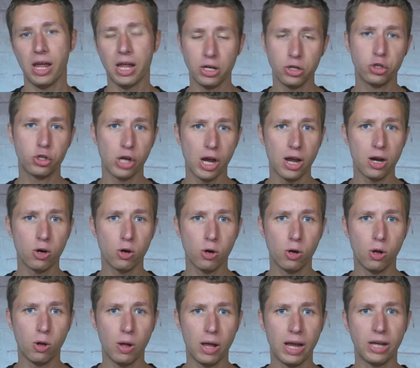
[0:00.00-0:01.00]
In
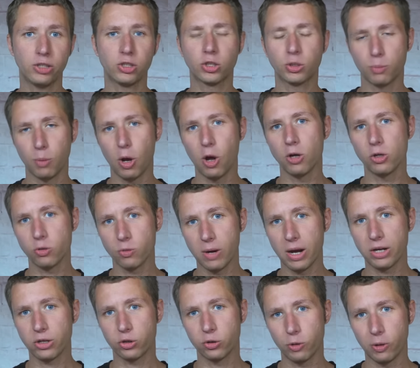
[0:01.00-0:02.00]
general, a small
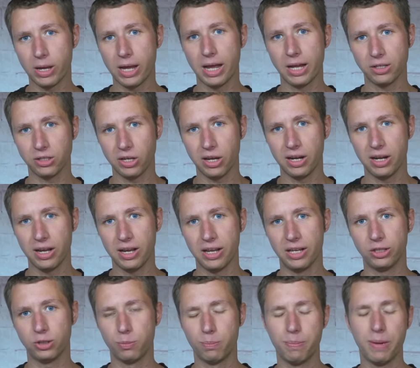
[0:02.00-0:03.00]
directional antenna
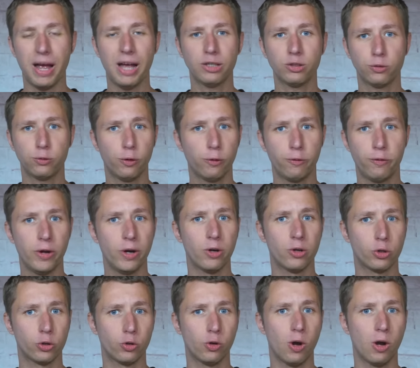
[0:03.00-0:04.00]
is best for fair
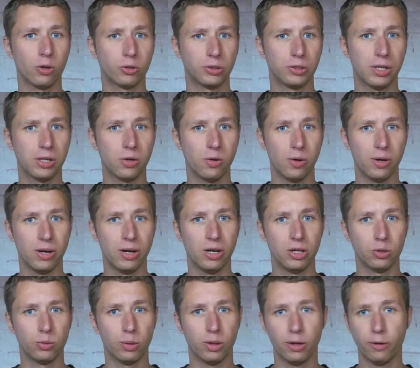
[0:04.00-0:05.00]
to strong signal
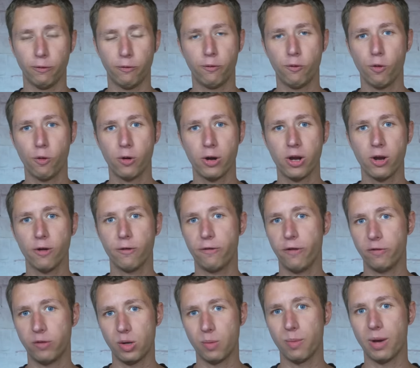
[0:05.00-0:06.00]
areas within 40 or
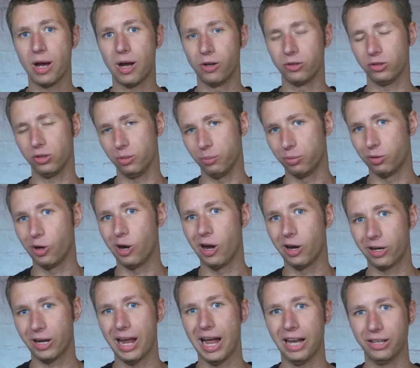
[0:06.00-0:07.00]
50 miles of the
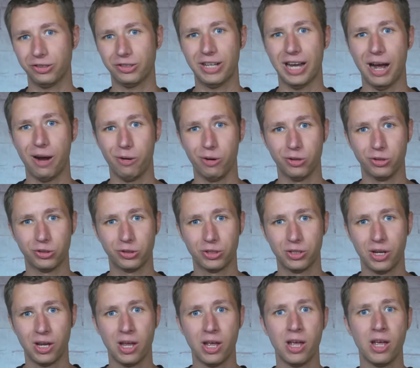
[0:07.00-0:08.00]
broadcast
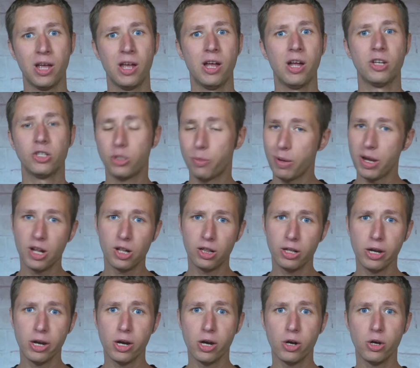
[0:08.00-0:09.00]
towers. To be
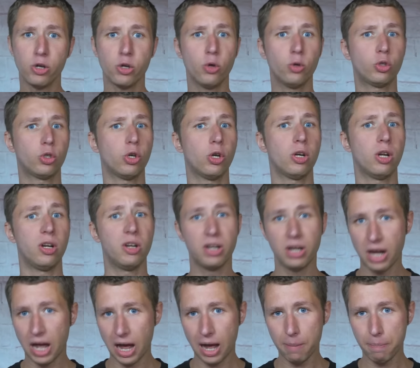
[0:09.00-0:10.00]
clear, you should
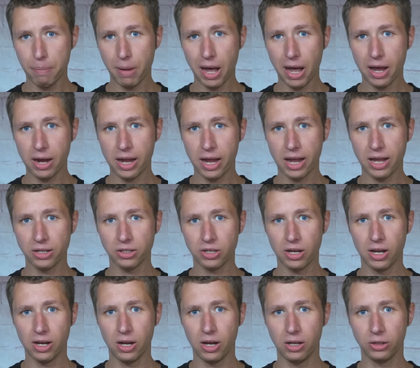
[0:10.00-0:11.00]
not buy an
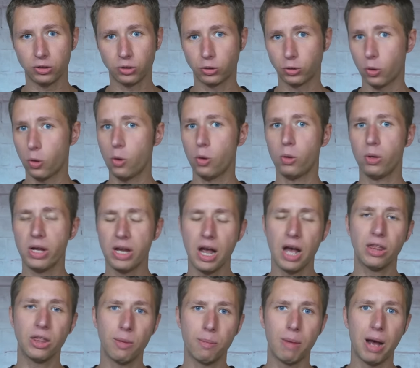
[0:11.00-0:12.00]
antenna solely
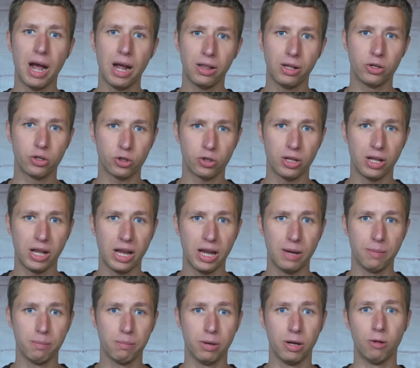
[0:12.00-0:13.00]
on the mileage
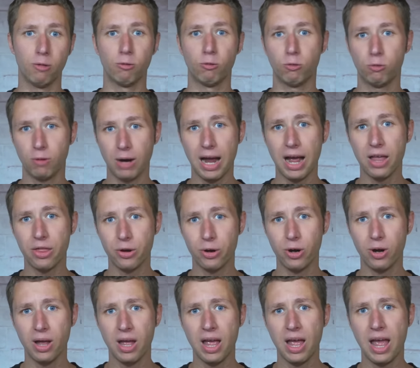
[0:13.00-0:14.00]
claim, but
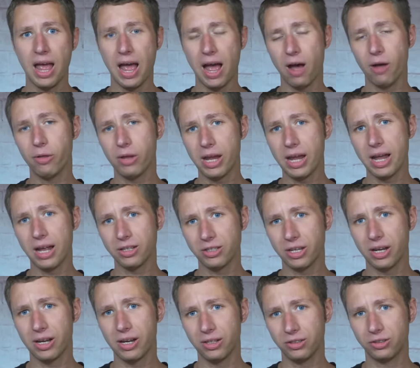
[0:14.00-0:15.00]
rather how the
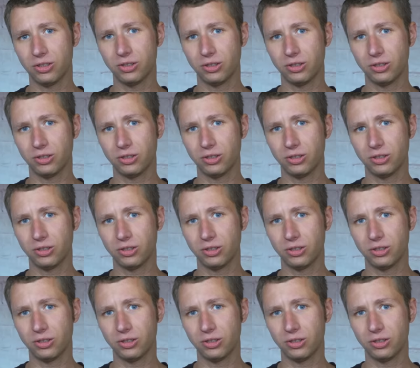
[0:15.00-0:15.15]
antenna is